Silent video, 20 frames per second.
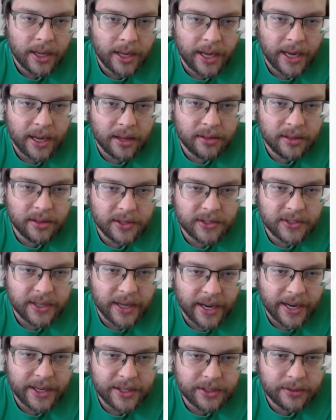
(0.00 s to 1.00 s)
And the
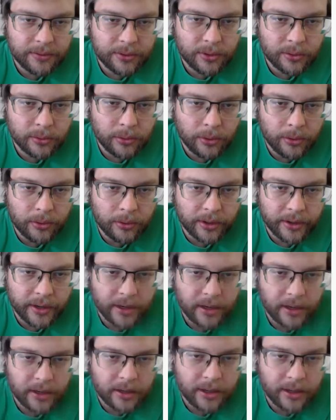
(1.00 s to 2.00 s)
size of the
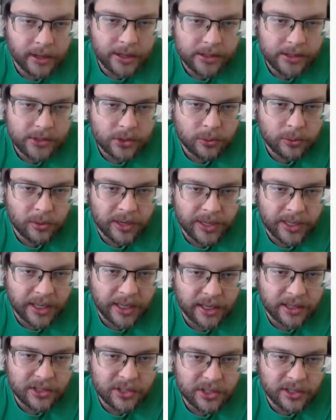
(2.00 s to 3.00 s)
ruler is 20
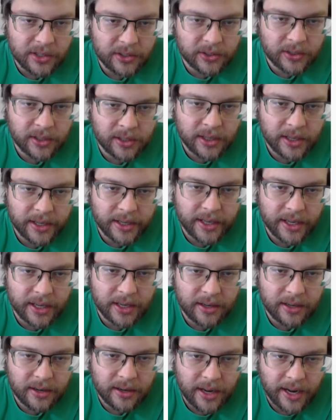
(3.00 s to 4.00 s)
inches.
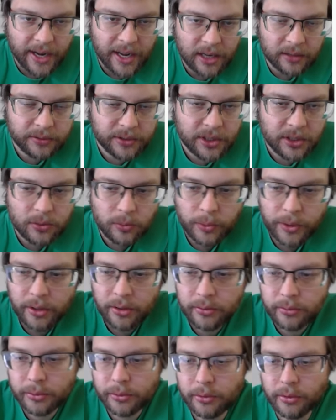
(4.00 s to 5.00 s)
Again, I have these
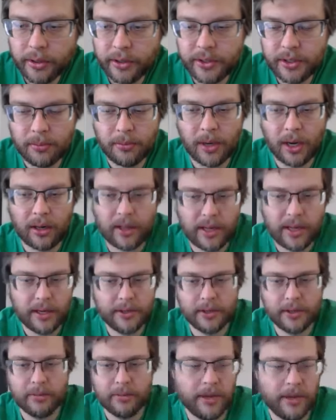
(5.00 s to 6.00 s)
weird rulers in my
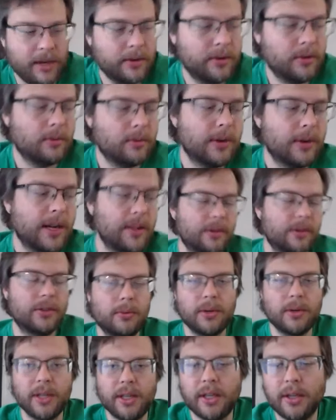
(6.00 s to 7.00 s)
classroom. I don't know why they're
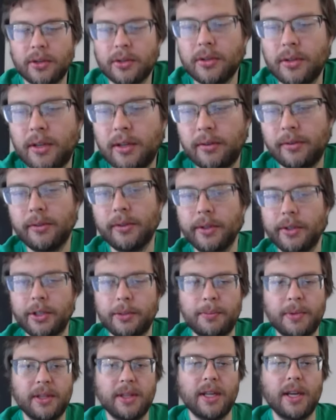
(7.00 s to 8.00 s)
20-inch long rulers,
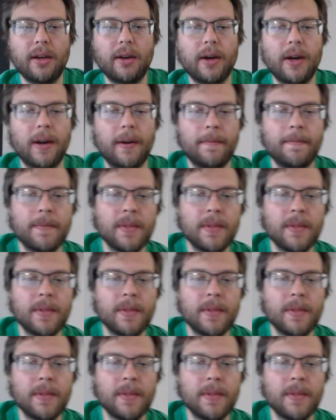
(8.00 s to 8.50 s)
but they are.